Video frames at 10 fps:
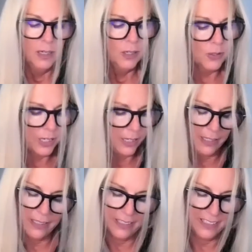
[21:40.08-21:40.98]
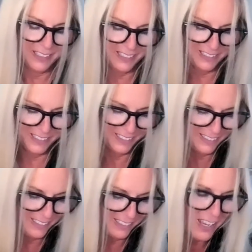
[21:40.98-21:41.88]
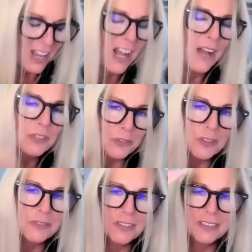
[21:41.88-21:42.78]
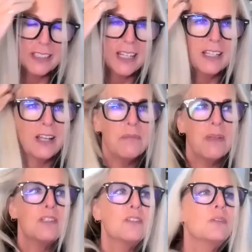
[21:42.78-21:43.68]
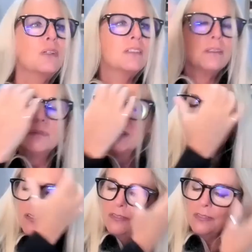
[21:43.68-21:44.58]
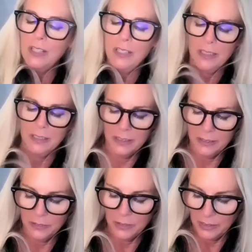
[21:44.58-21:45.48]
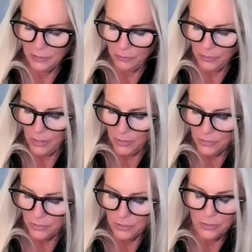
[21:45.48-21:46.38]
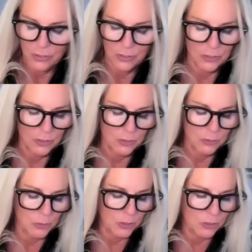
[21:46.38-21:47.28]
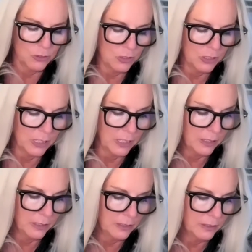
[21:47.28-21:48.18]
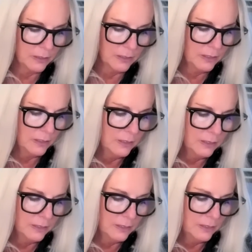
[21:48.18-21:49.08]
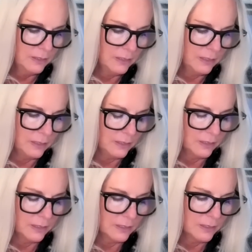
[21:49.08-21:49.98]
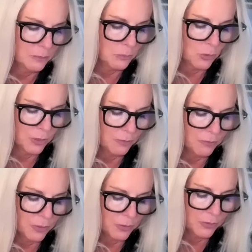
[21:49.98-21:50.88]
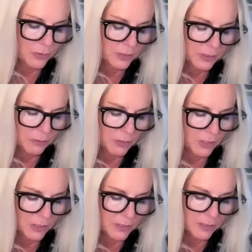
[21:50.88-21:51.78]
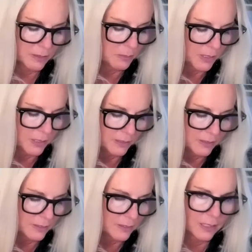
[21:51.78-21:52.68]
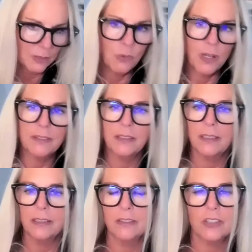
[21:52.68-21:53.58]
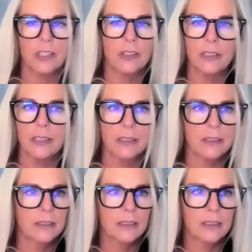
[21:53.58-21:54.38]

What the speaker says: Okay. I'm going to revisit. I may do a deep dive in regards to Rudy Giuliani and get some more info in regards to him, because it's like, why isn't he in jail yet?